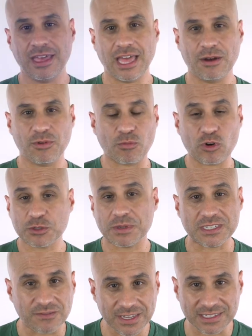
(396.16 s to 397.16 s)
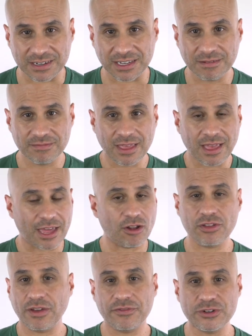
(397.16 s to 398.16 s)
and with more specificity, and
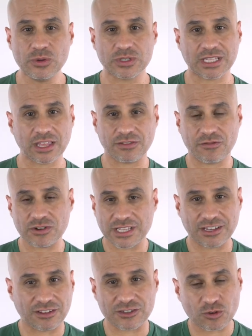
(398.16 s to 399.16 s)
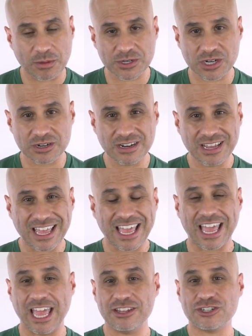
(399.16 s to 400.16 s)
all you have to do is click on the first link in the description,
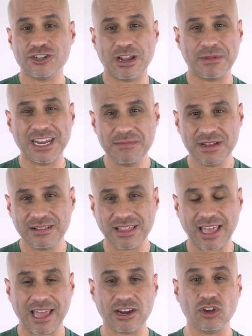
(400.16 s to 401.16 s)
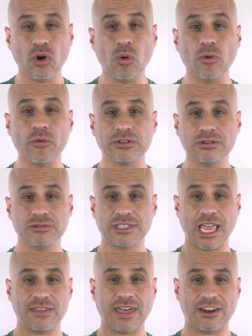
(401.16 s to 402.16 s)
enter your name and email, and go to
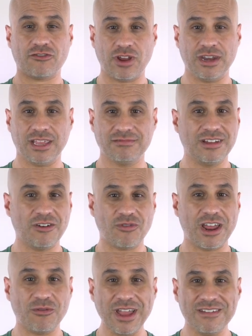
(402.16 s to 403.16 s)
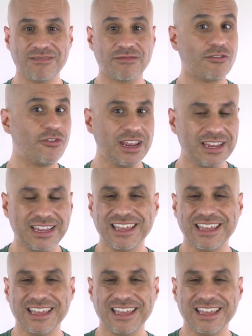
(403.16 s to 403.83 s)
take that training right away for free.